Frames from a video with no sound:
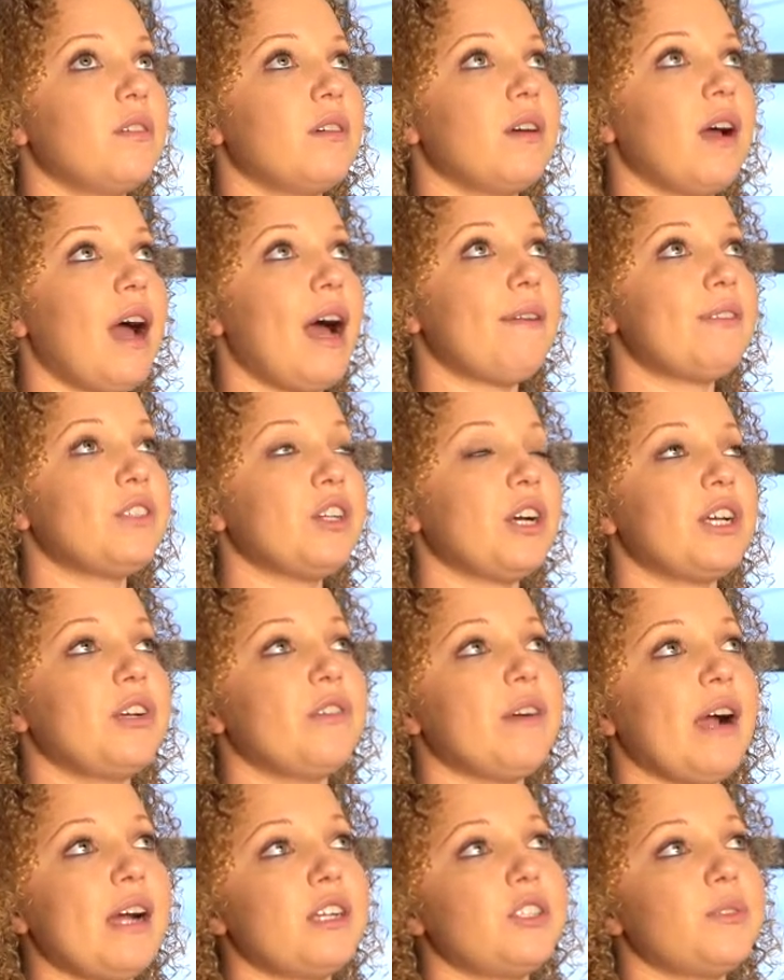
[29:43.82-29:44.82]
after I
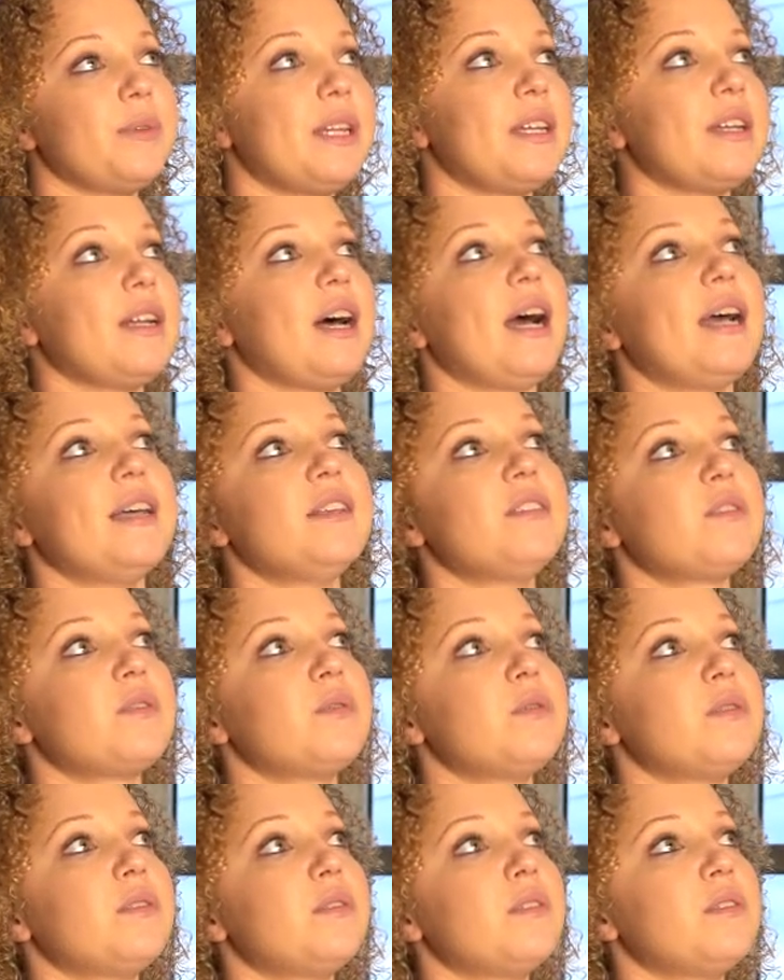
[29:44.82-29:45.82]
graduated high
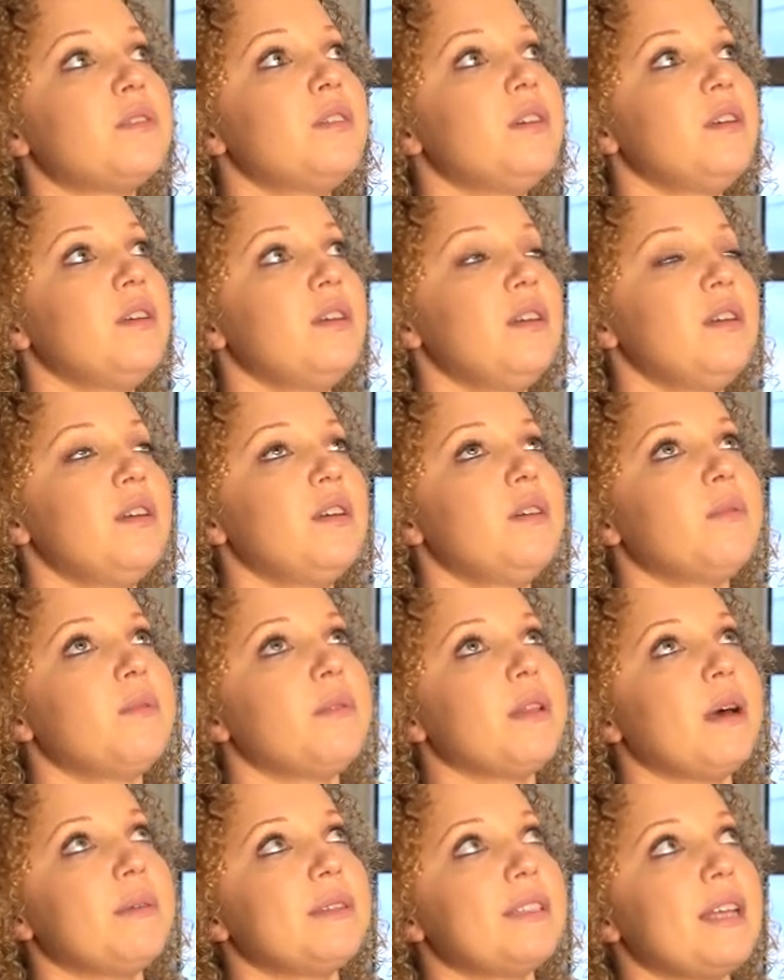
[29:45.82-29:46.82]
school,
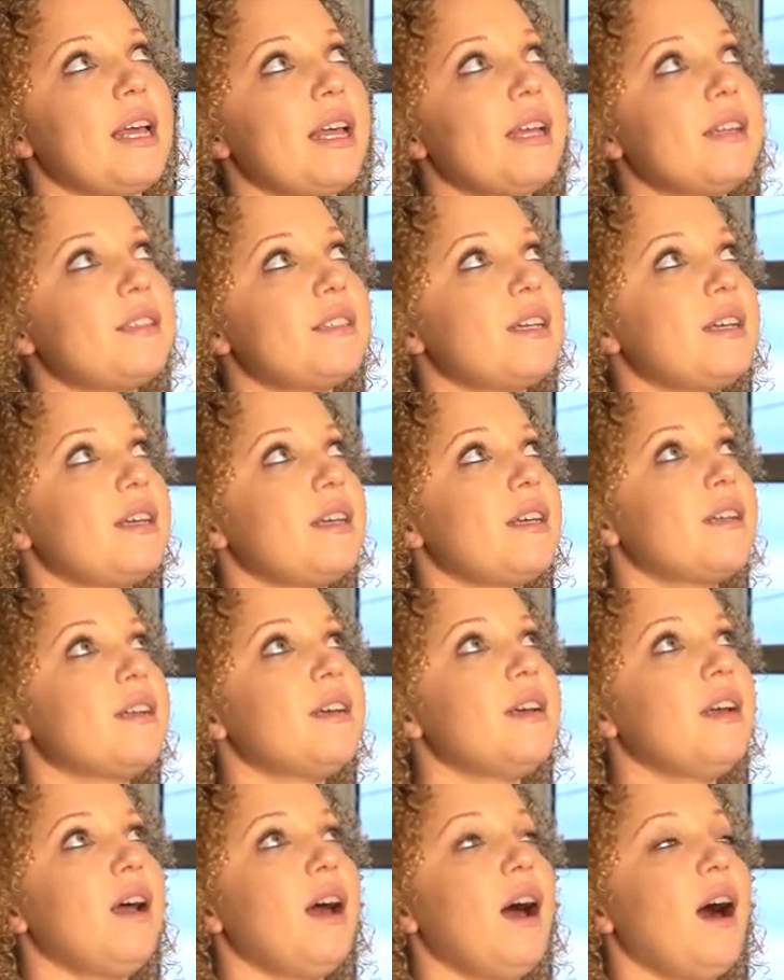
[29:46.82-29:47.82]
when I was 18,
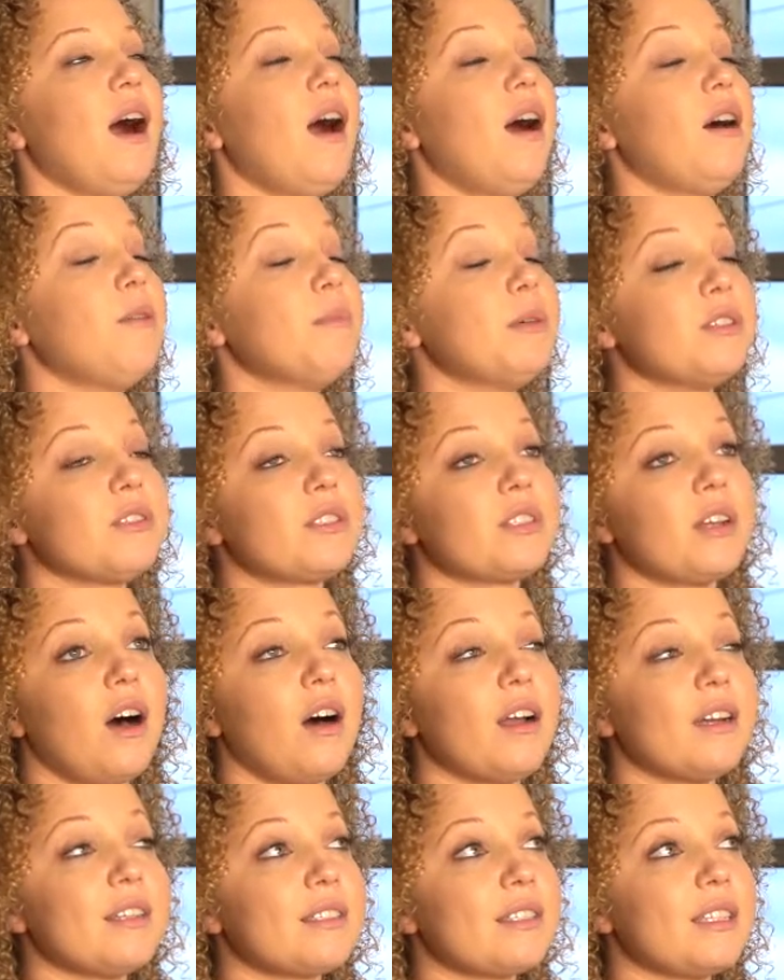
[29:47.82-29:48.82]
almost,
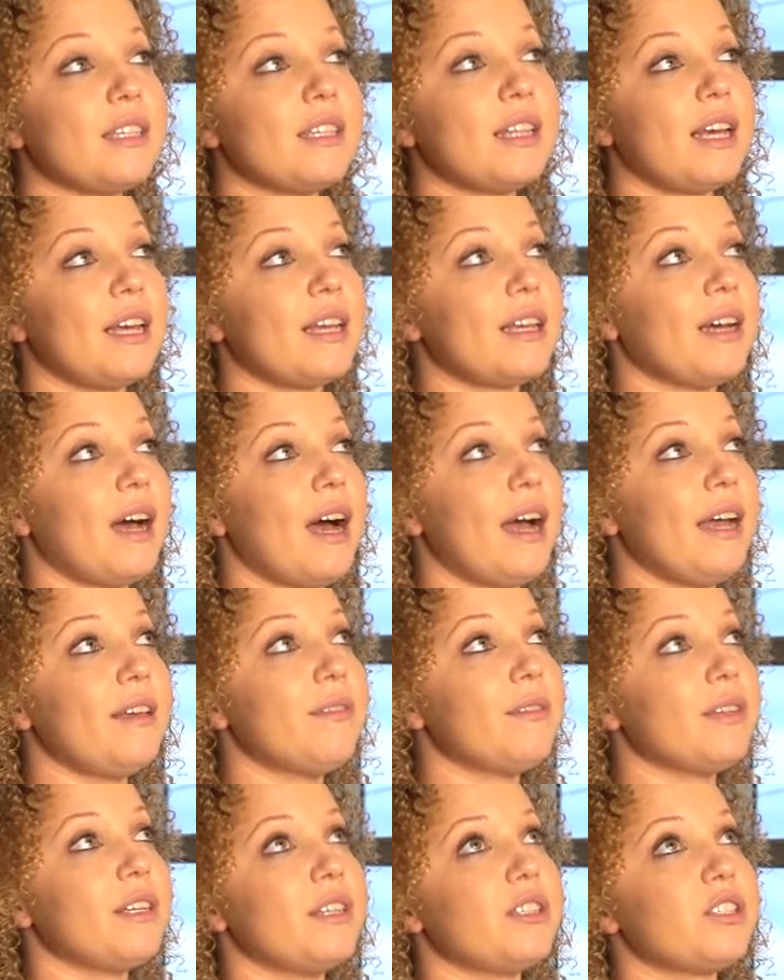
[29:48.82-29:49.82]
honestly, like I
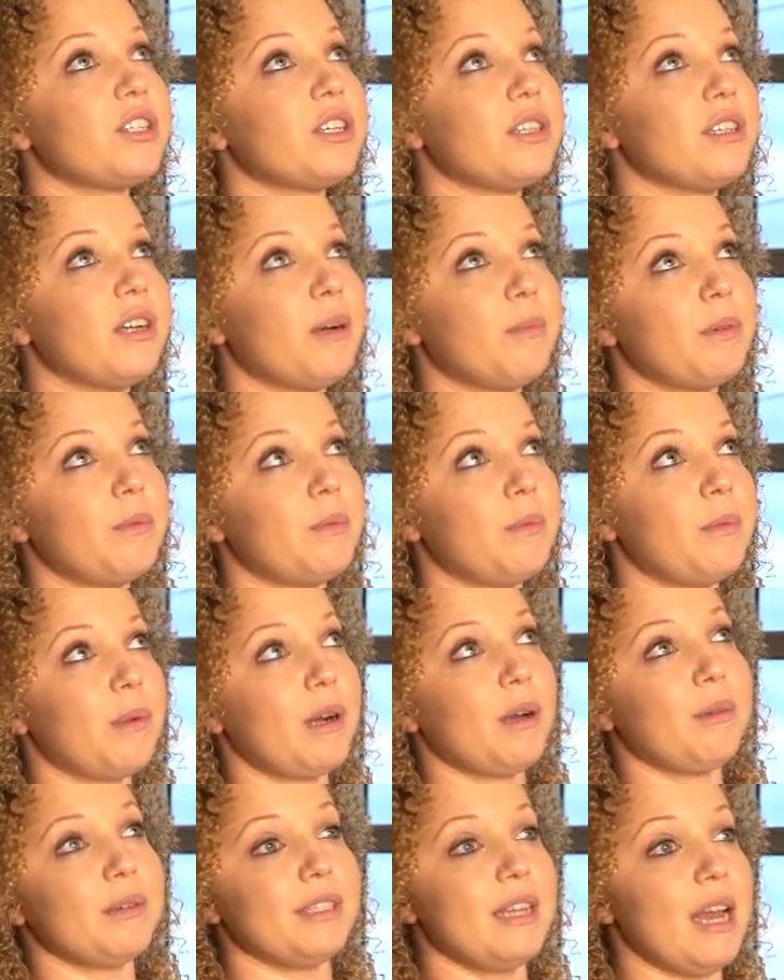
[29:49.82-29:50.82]
even interned when
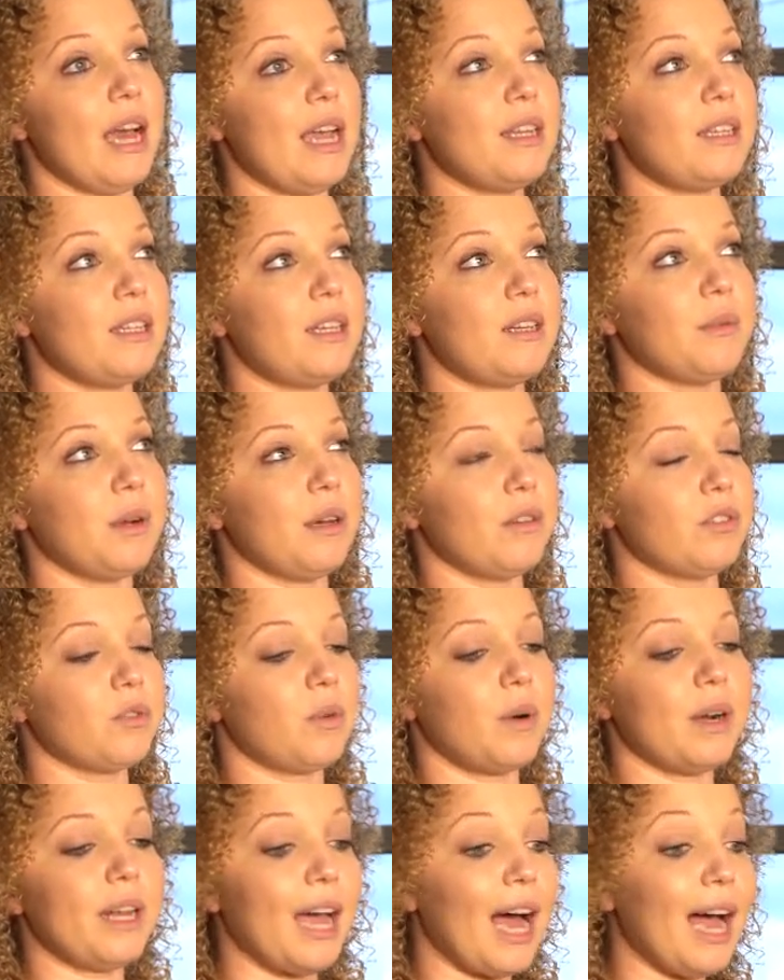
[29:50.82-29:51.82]
I was 19, when I was
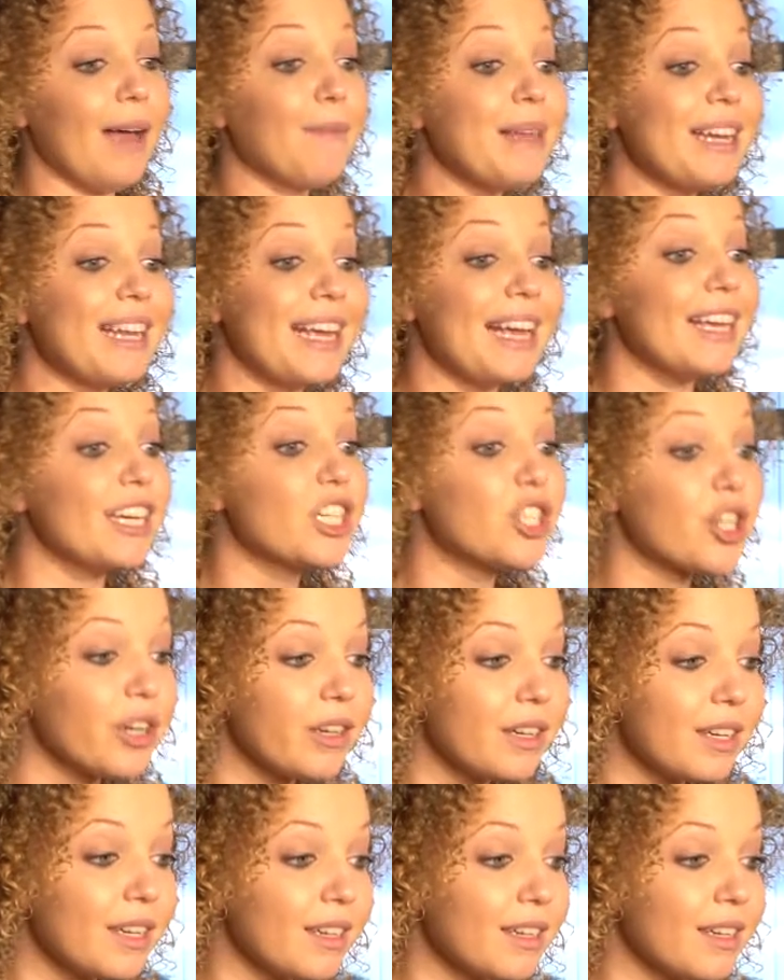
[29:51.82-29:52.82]
20. I've been
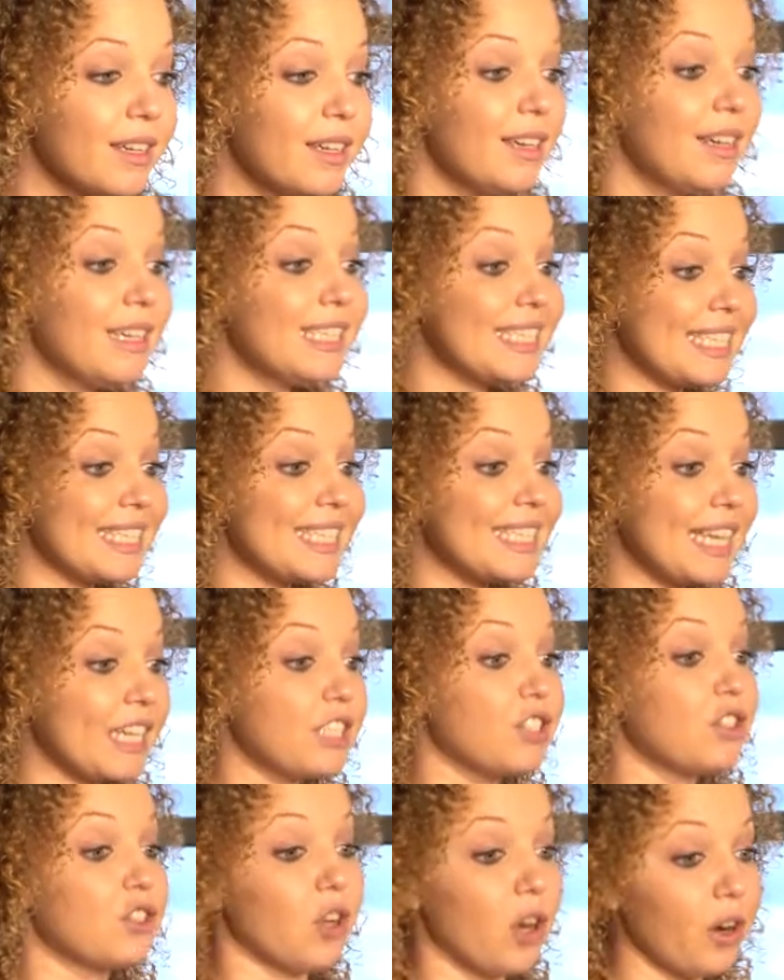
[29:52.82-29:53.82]
interning since I
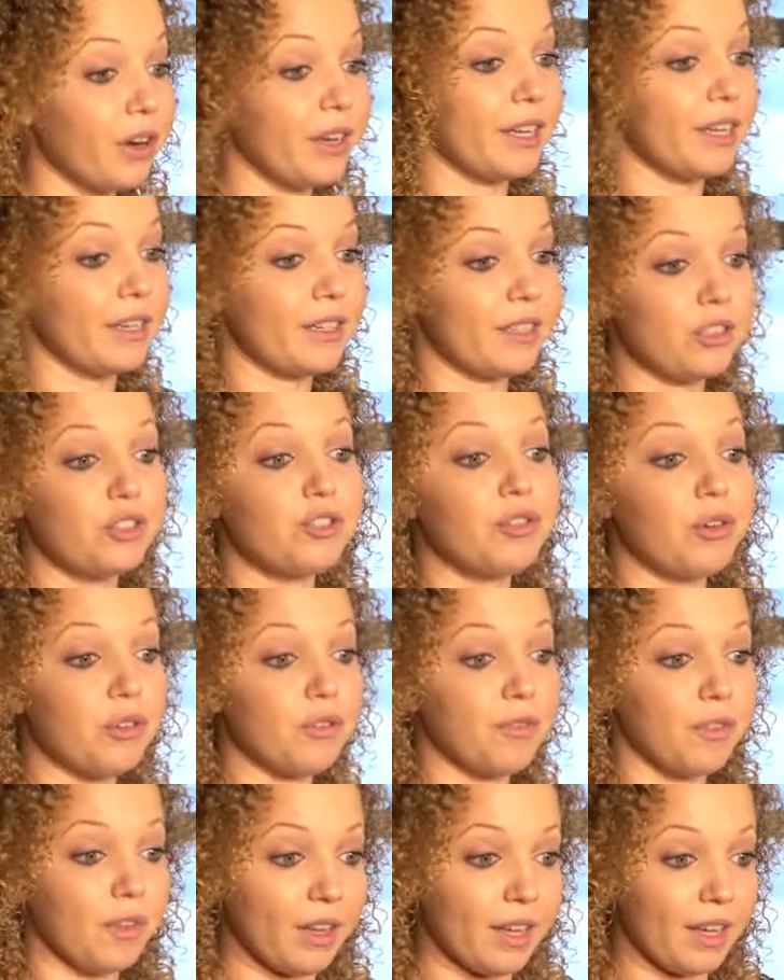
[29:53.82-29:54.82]
started,
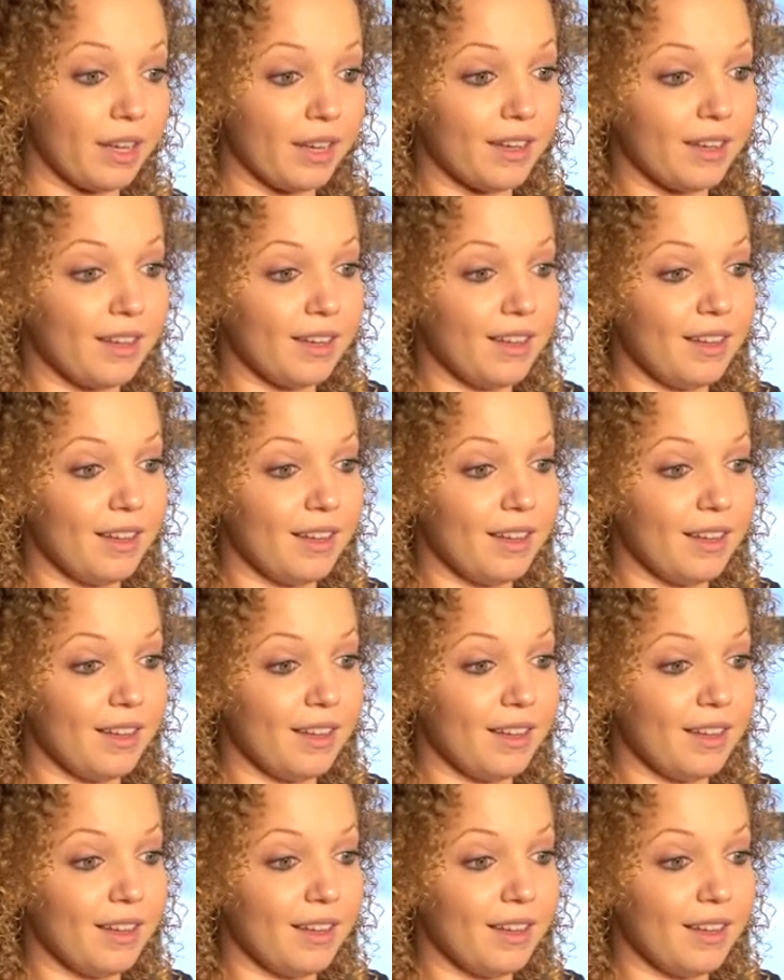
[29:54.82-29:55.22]
truthfully.